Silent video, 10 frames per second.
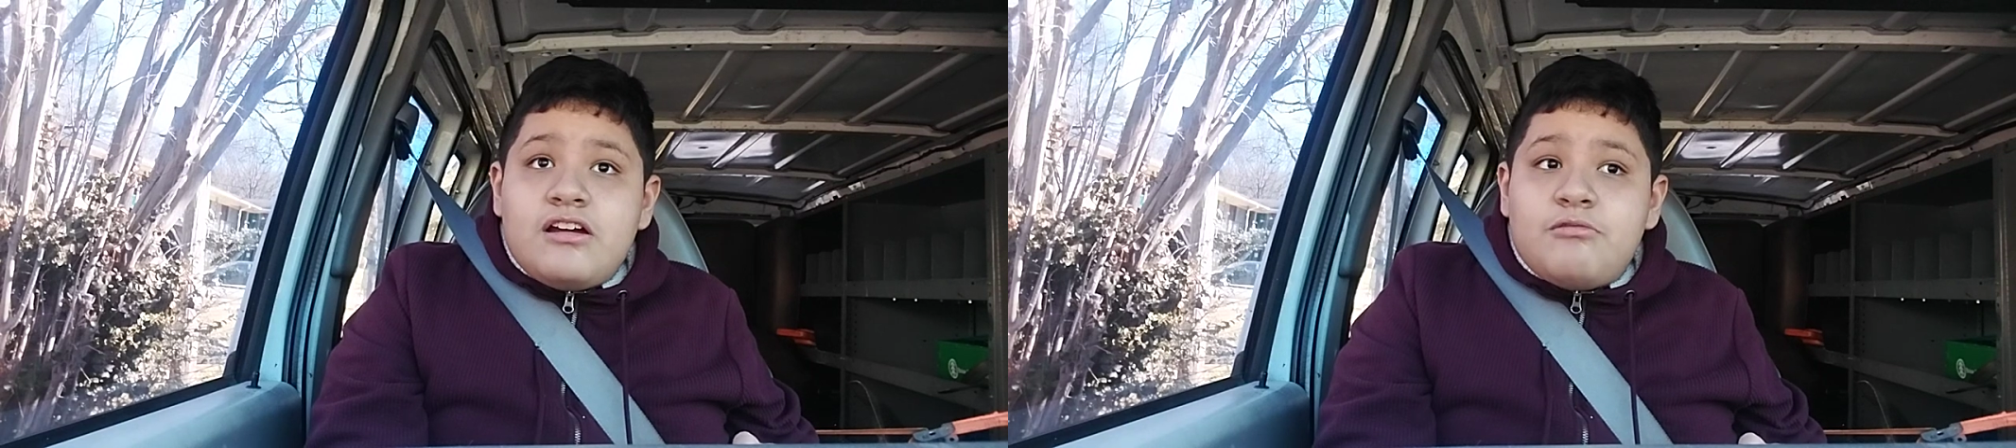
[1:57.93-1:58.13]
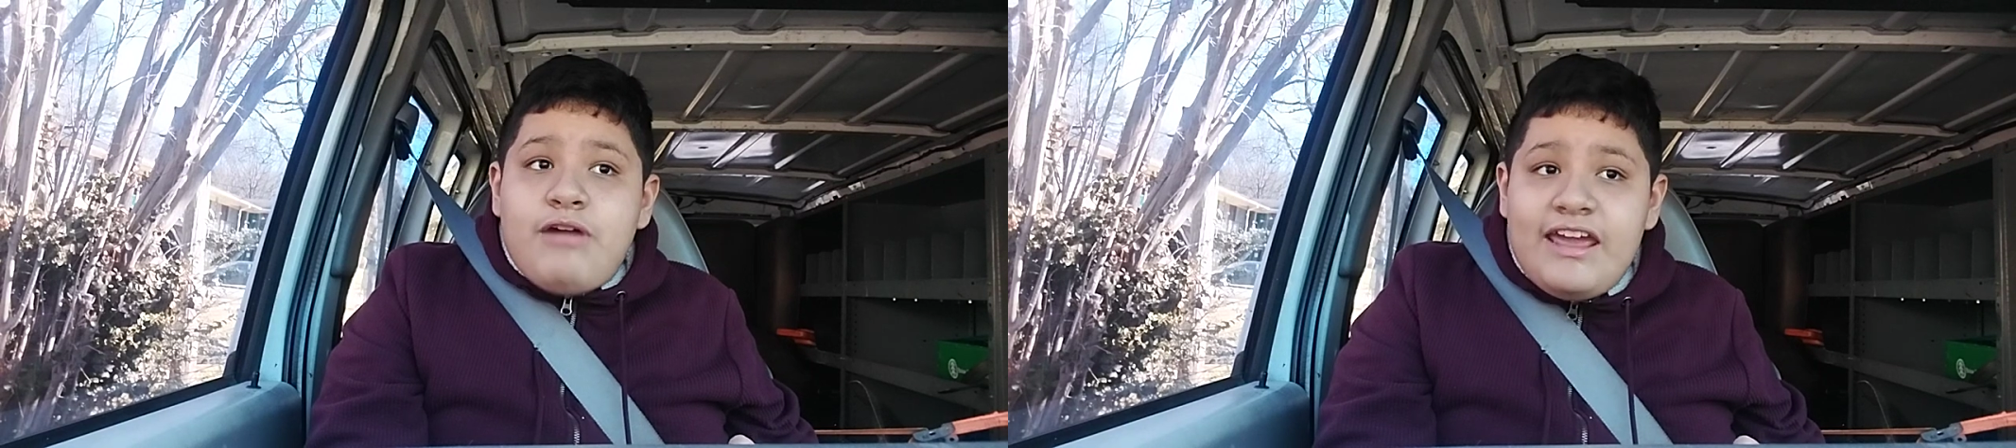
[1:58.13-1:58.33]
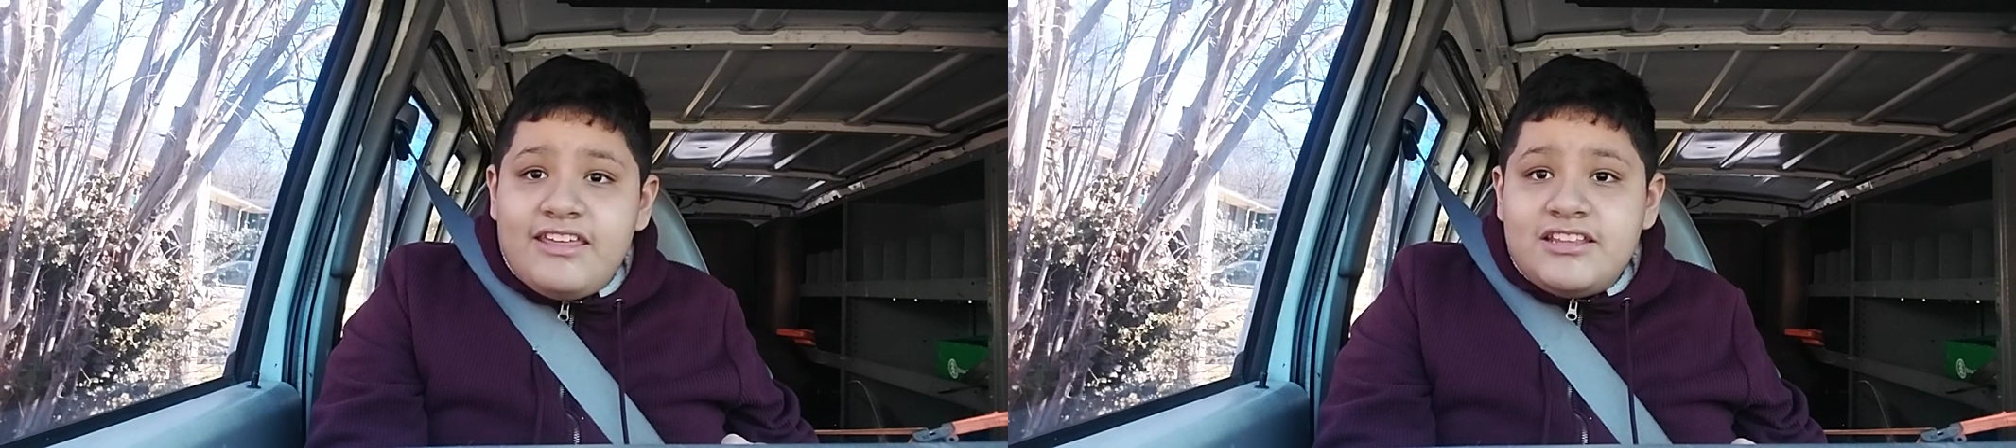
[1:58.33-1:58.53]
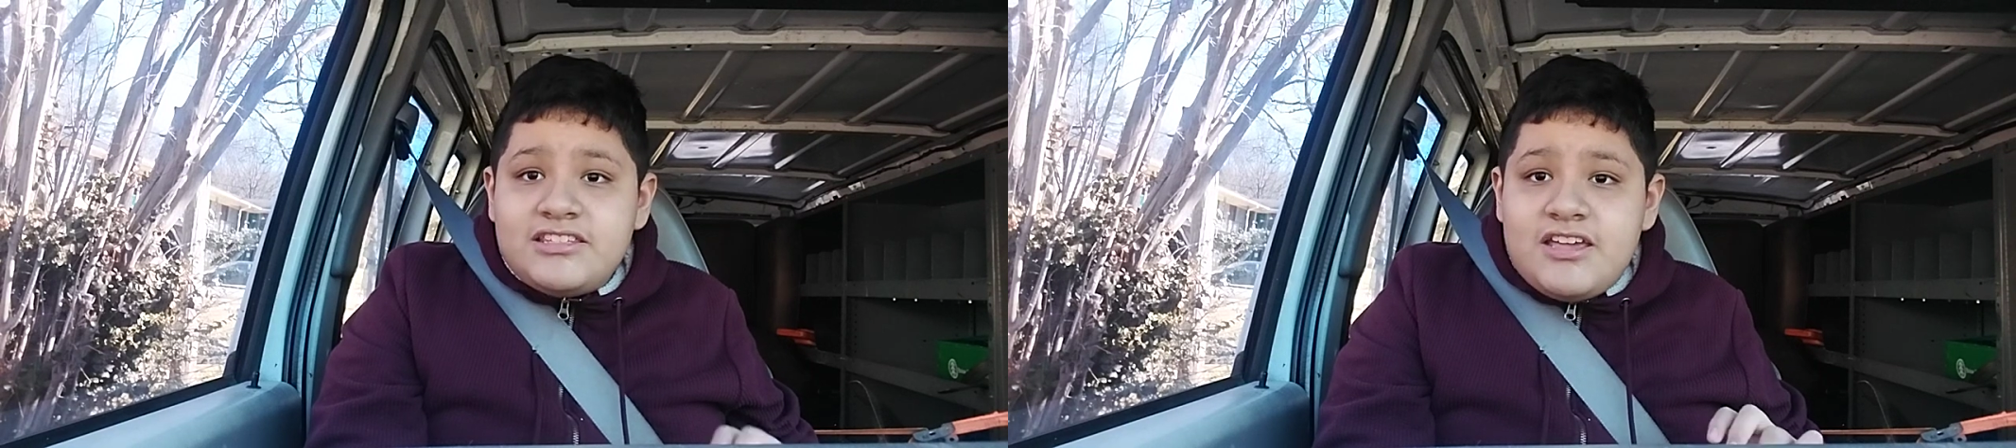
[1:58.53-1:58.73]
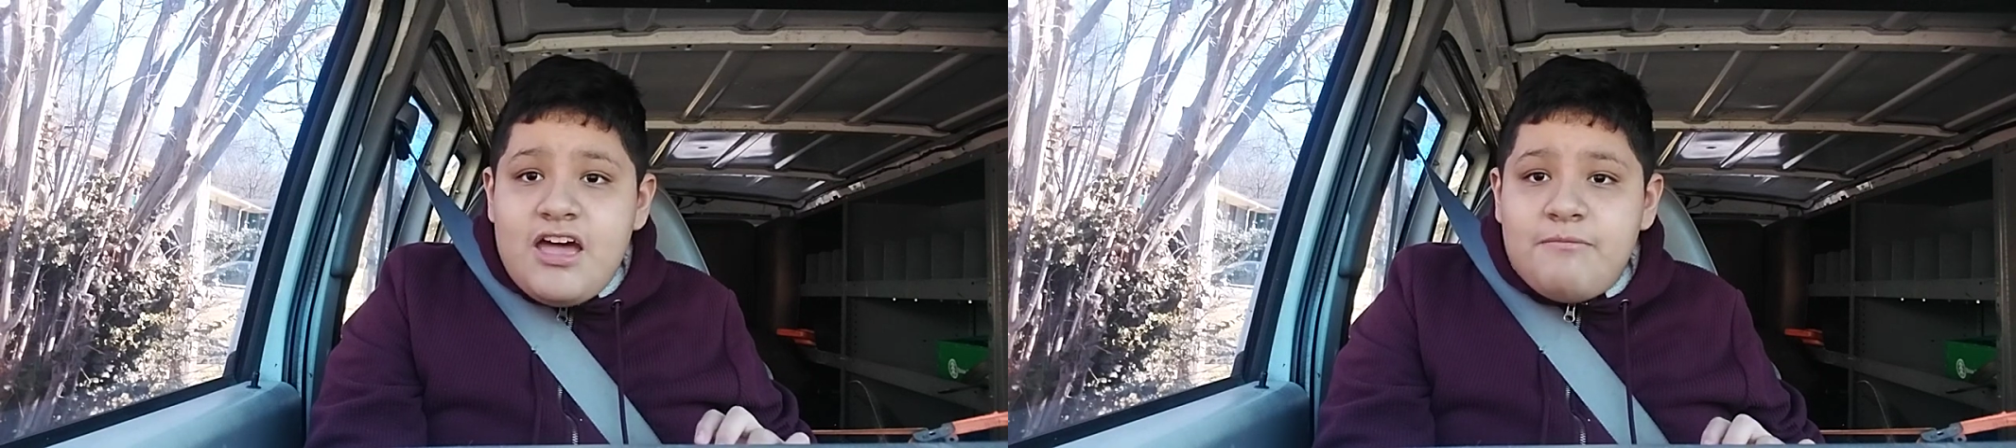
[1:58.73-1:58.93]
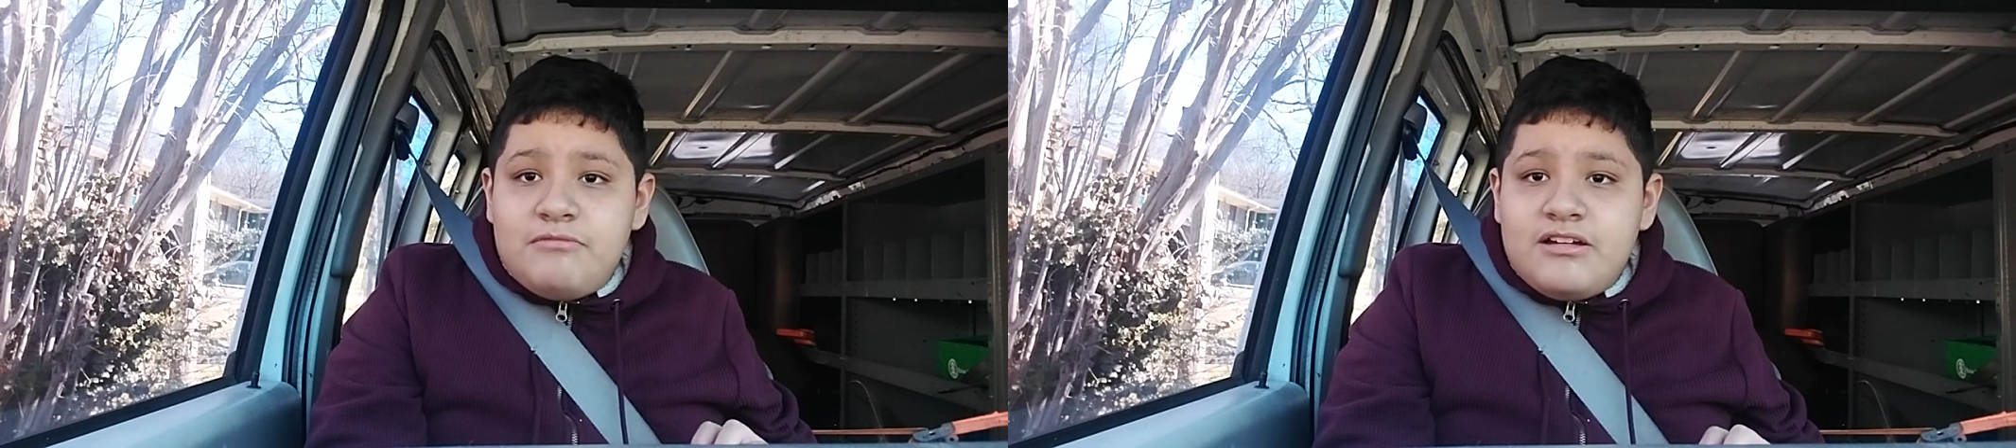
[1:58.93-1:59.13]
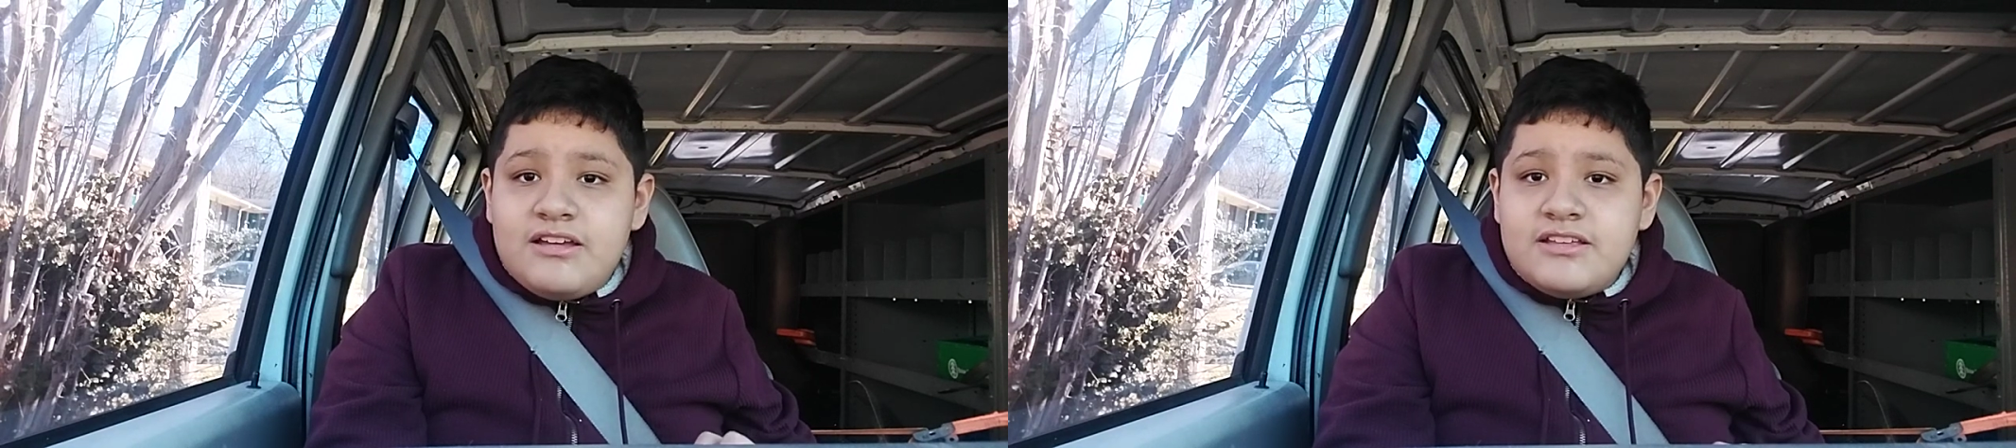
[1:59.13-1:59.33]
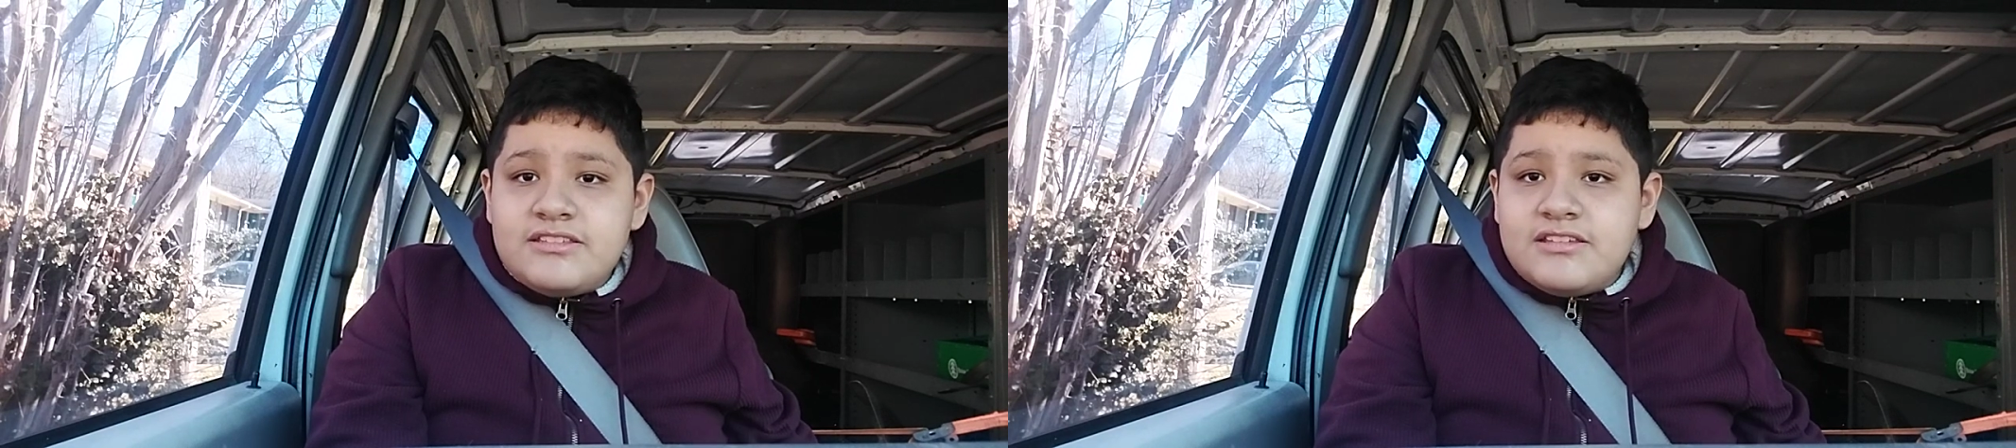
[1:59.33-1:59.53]
Waiting time
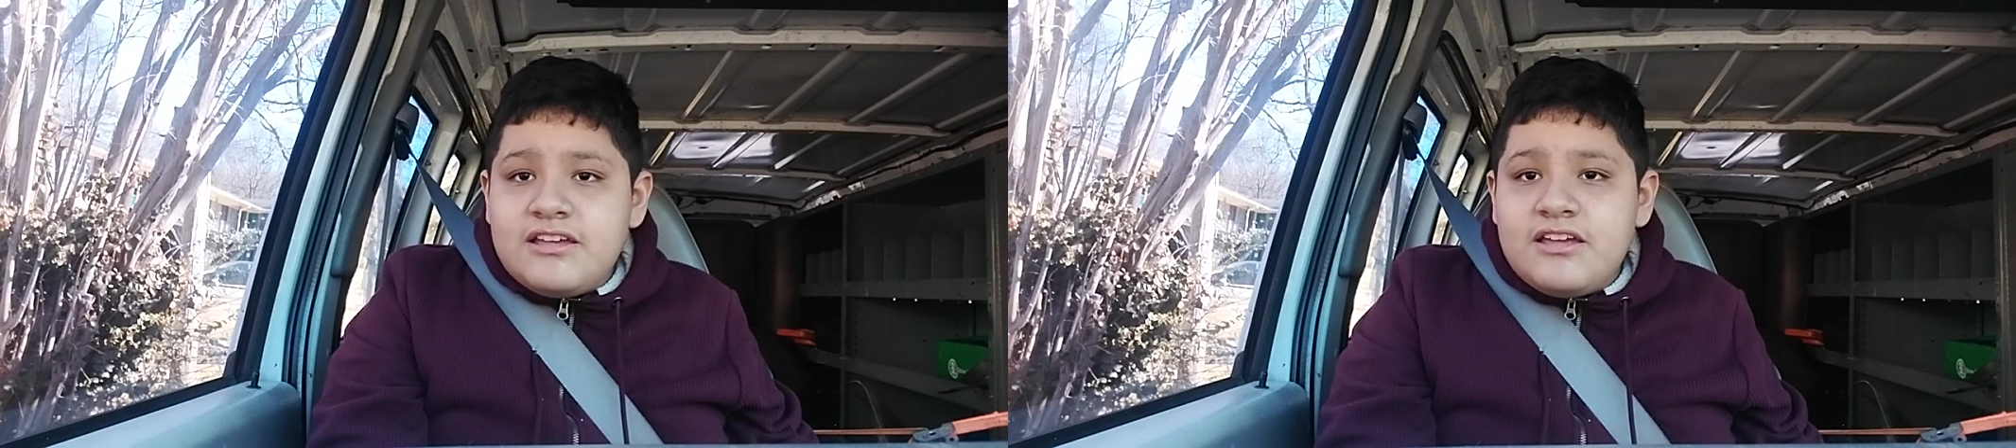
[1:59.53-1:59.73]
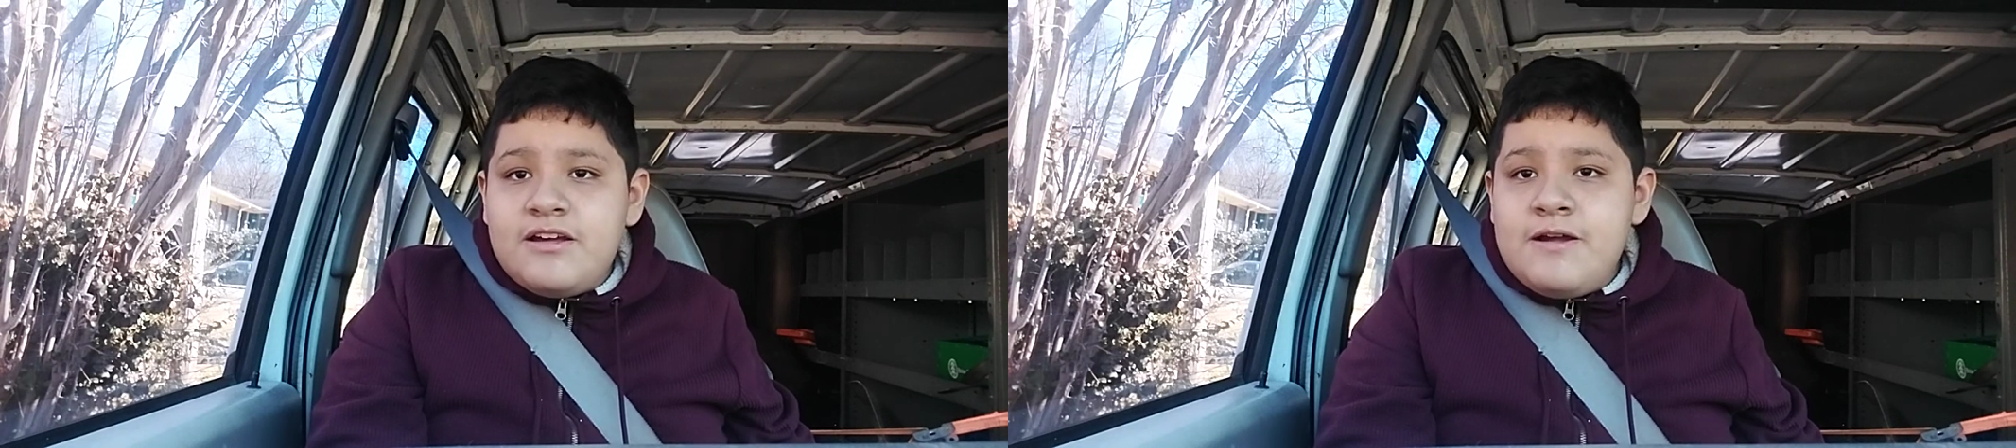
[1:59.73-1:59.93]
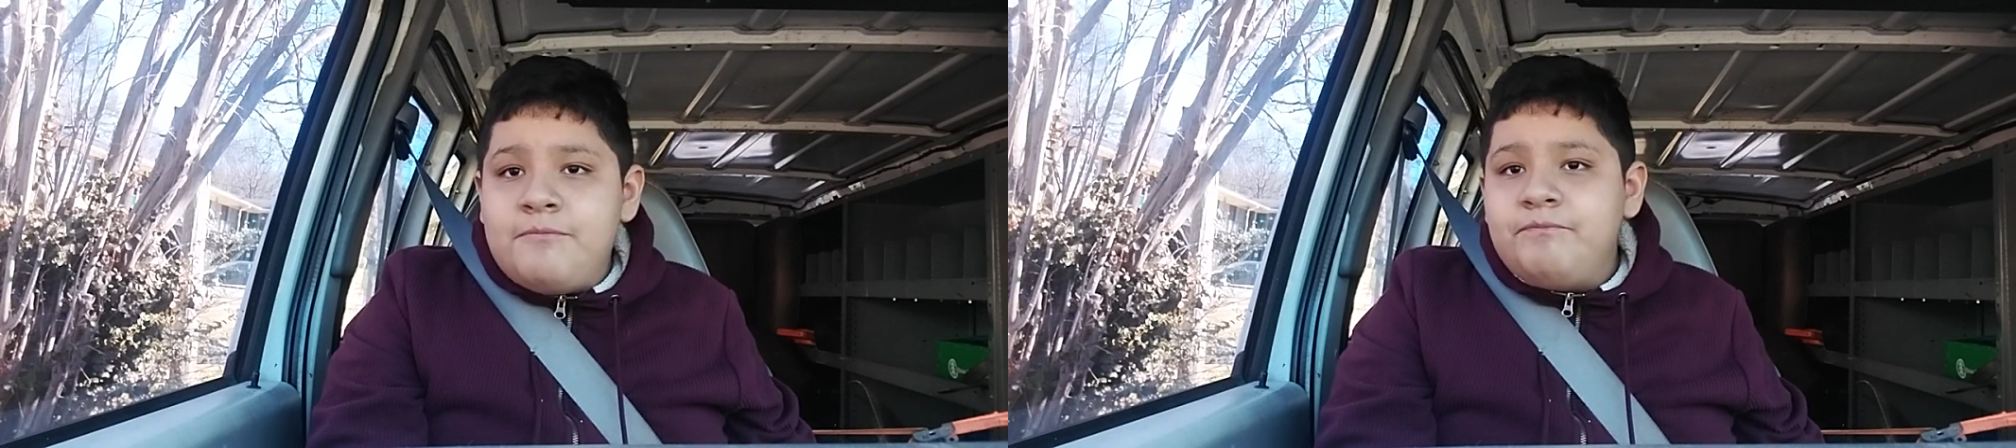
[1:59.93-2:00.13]
was uh,